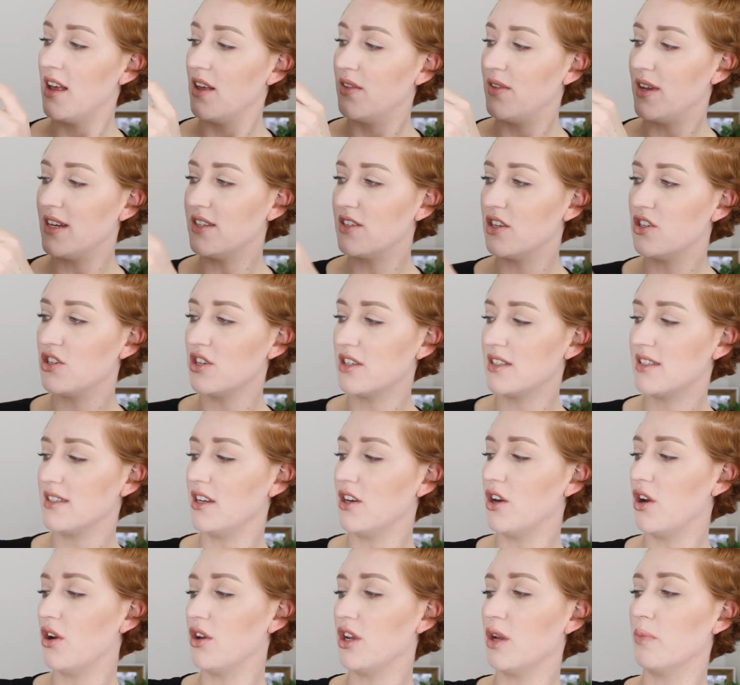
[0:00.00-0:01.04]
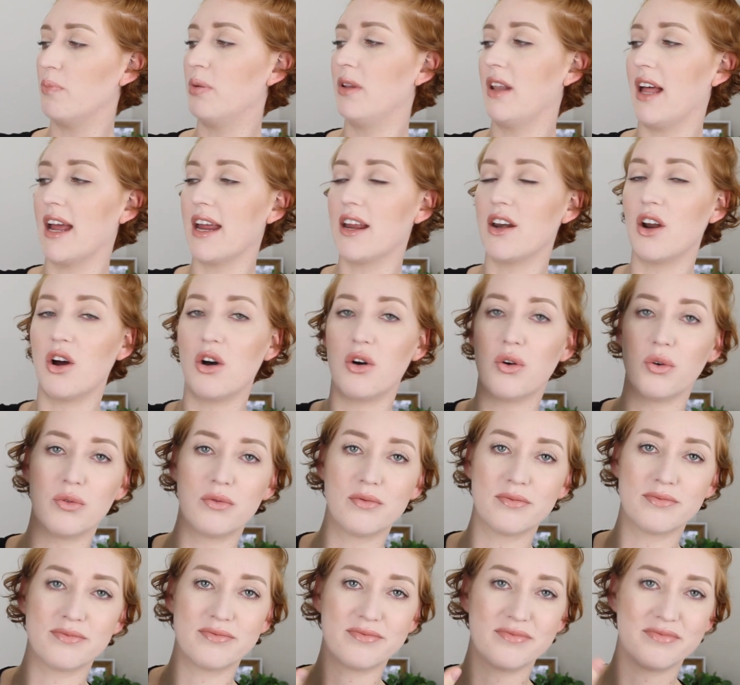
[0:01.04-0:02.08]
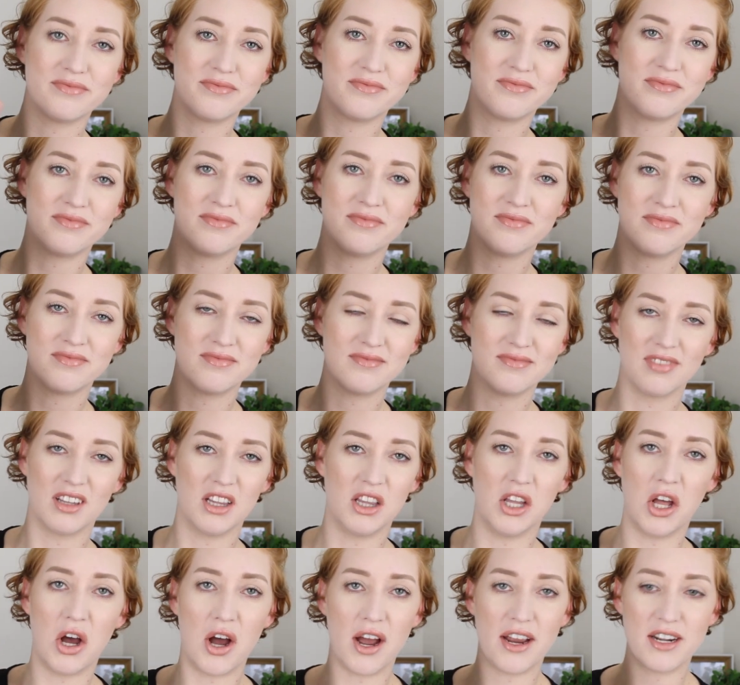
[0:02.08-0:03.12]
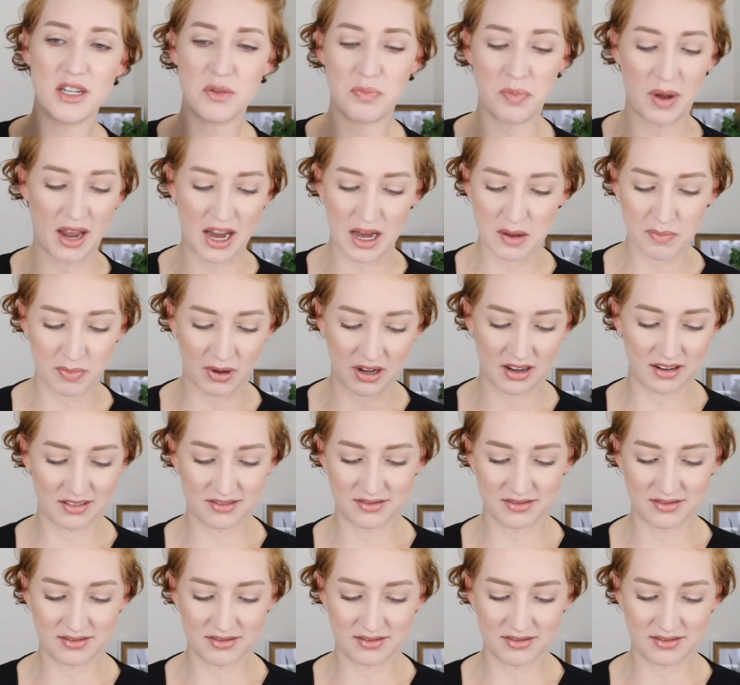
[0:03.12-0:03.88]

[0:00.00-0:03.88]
These are just, you know, your plain old lined paper.